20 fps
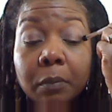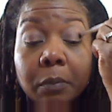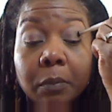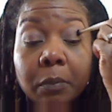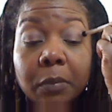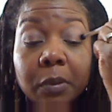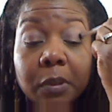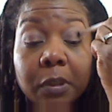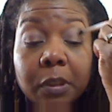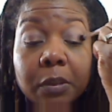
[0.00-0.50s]

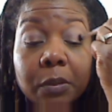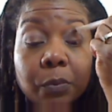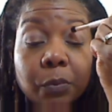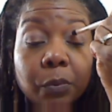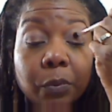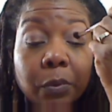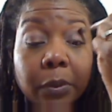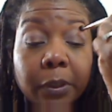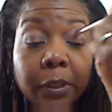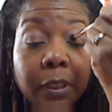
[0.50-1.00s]
We're just
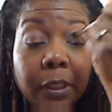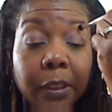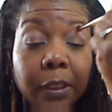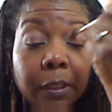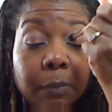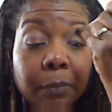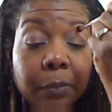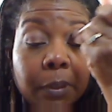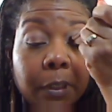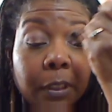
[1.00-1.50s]

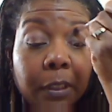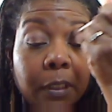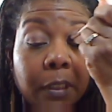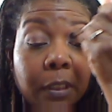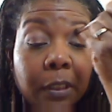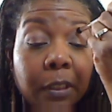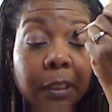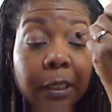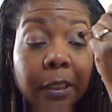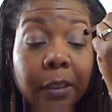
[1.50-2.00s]
working and
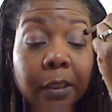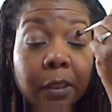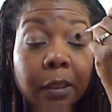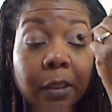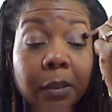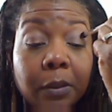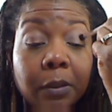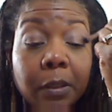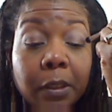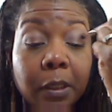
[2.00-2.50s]
blending that
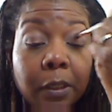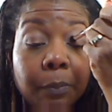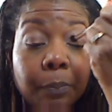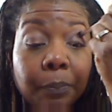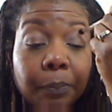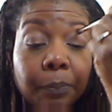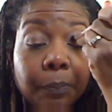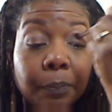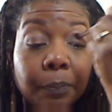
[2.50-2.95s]
color up.